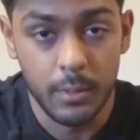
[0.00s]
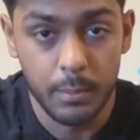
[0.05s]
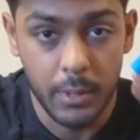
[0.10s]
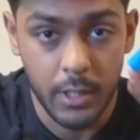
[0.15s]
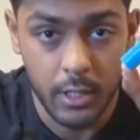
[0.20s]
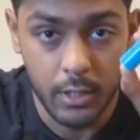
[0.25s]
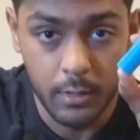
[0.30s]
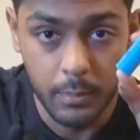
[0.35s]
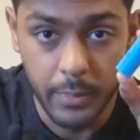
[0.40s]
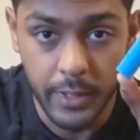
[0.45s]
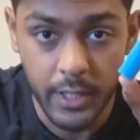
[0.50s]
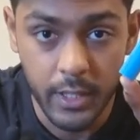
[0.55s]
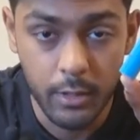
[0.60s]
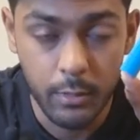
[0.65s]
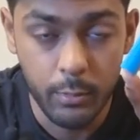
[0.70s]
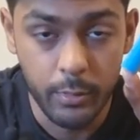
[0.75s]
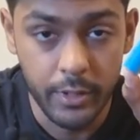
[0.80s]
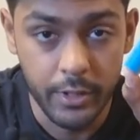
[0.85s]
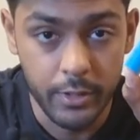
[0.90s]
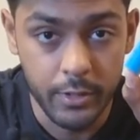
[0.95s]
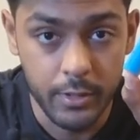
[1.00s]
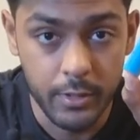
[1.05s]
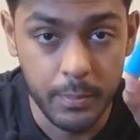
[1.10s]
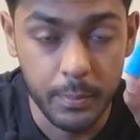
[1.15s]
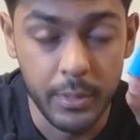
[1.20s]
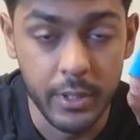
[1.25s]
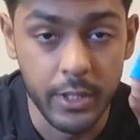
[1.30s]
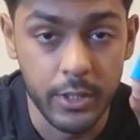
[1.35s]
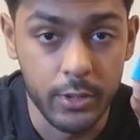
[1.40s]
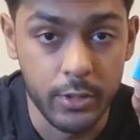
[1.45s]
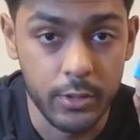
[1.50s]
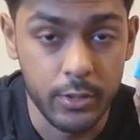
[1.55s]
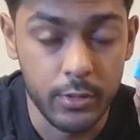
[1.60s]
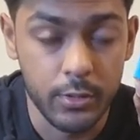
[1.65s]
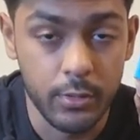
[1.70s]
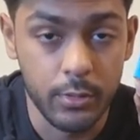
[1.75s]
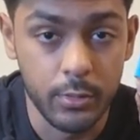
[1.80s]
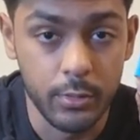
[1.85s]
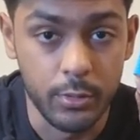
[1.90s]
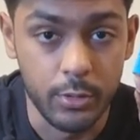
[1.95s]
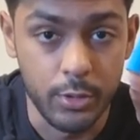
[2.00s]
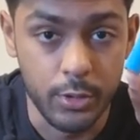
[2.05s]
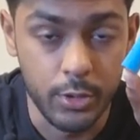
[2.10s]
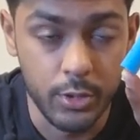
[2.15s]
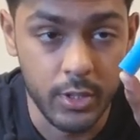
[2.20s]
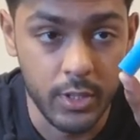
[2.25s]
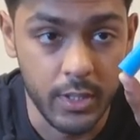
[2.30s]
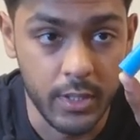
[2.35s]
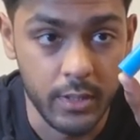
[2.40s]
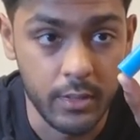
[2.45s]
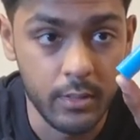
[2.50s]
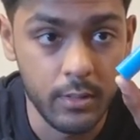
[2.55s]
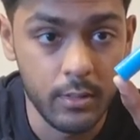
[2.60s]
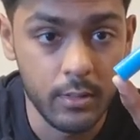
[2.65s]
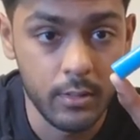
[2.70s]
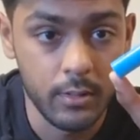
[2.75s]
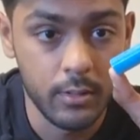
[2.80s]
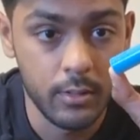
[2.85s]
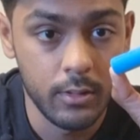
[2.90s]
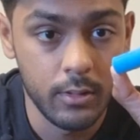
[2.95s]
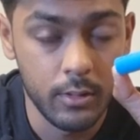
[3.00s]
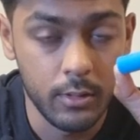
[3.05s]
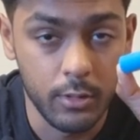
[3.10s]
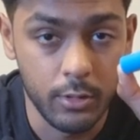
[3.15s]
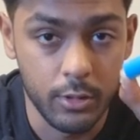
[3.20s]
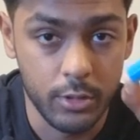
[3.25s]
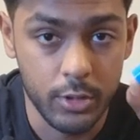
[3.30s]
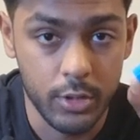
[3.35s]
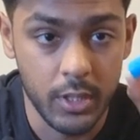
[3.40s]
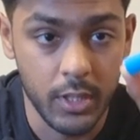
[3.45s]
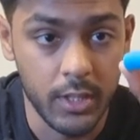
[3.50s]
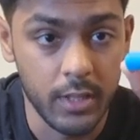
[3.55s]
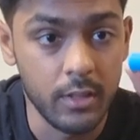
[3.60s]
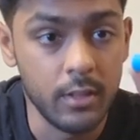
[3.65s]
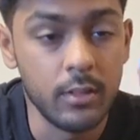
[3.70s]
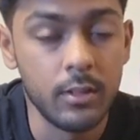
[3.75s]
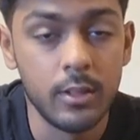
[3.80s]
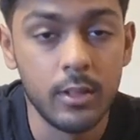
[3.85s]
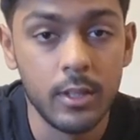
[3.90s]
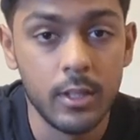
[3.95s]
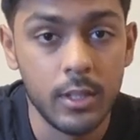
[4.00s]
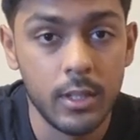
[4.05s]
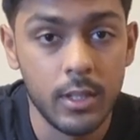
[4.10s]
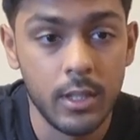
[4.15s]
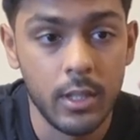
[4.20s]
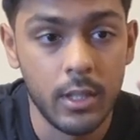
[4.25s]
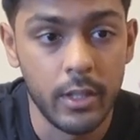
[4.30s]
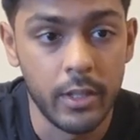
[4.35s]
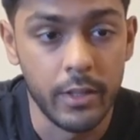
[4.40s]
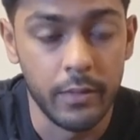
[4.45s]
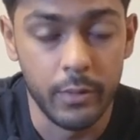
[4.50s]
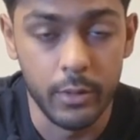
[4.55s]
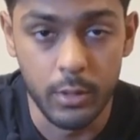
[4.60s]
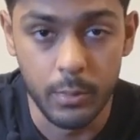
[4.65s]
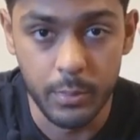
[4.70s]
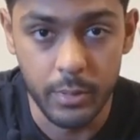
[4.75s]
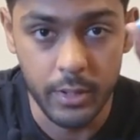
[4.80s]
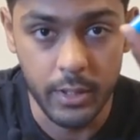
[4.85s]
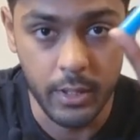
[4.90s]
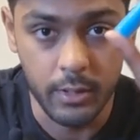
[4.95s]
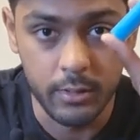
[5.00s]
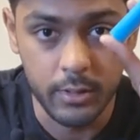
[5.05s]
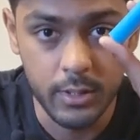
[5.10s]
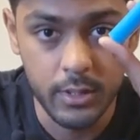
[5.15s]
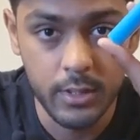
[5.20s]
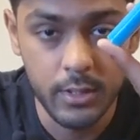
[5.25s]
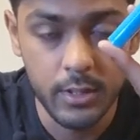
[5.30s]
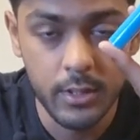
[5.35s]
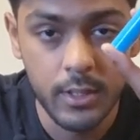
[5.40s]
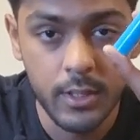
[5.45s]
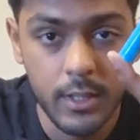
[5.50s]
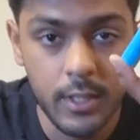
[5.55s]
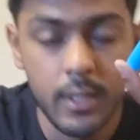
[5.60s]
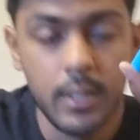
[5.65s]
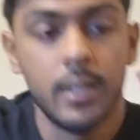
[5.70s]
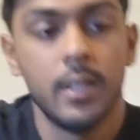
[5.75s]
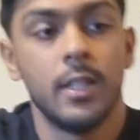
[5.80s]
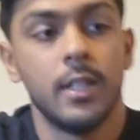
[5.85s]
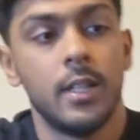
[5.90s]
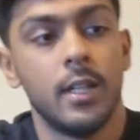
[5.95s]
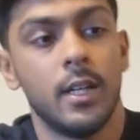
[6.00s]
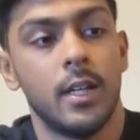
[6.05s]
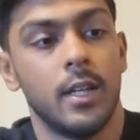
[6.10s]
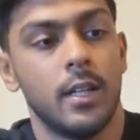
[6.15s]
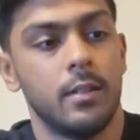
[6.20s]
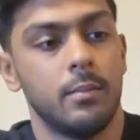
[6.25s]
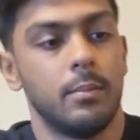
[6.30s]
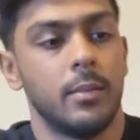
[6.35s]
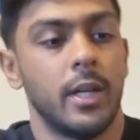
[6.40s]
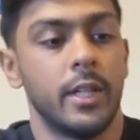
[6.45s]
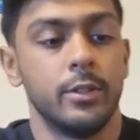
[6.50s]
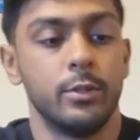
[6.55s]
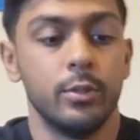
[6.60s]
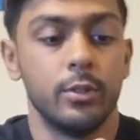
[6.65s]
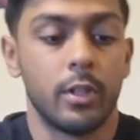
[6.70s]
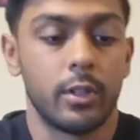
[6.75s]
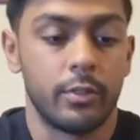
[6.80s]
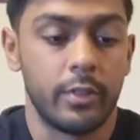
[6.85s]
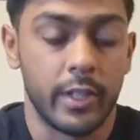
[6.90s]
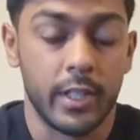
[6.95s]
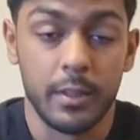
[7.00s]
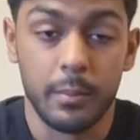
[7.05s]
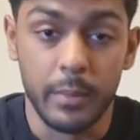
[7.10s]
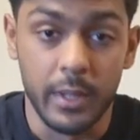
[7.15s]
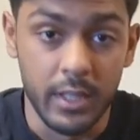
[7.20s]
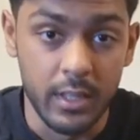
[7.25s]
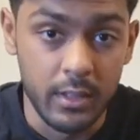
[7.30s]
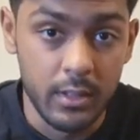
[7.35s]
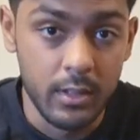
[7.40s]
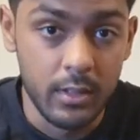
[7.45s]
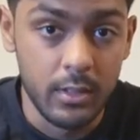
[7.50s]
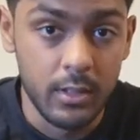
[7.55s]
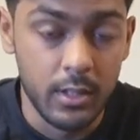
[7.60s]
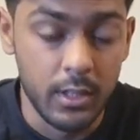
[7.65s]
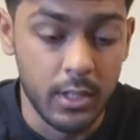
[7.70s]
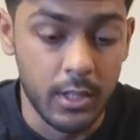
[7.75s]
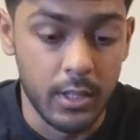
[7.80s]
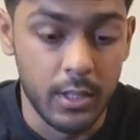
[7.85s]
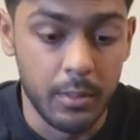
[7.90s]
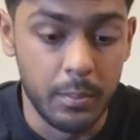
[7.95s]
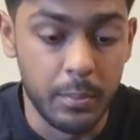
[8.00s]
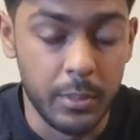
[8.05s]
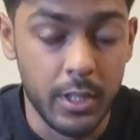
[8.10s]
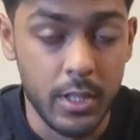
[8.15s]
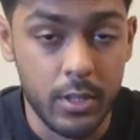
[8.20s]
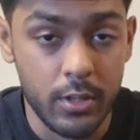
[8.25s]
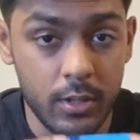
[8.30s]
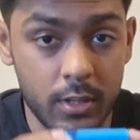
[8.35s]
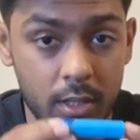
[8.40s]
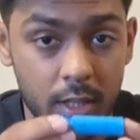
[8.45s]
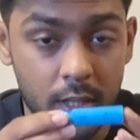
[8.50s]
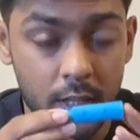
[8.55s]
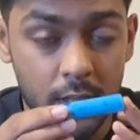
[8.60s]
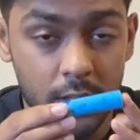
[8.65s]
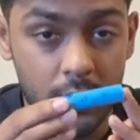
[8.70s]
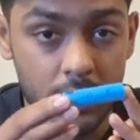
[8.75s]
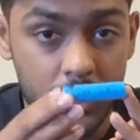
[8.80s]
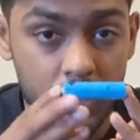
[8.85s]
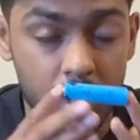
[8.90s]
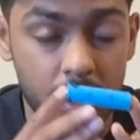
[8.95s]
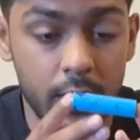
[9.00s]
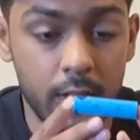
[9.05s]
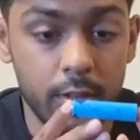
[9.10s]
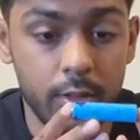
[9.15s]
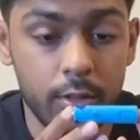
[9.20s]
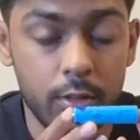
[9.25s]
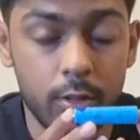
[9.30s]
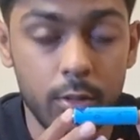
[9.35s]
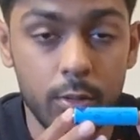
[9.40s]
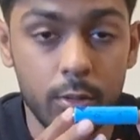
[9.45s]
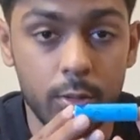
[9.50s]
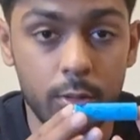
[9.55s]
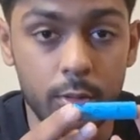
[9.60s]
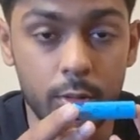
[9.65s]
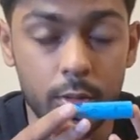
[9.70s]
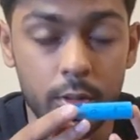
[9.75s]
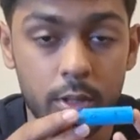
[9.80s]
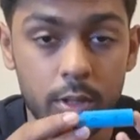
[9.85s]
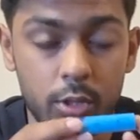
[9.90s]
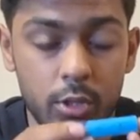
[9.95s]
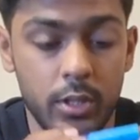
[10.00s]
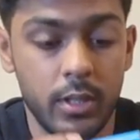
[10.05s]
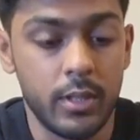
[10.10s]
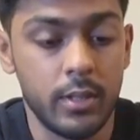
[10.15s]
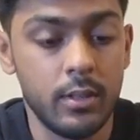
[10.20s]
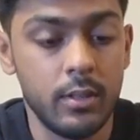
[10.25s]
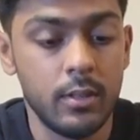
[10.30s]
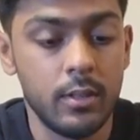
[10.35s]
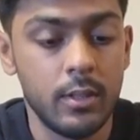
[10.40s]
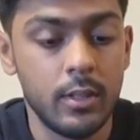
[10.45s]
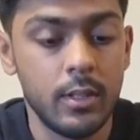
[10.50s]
power bank was purchased through Shein or Shein, however you pronounce it. I do not recommend purchasing cells through Shein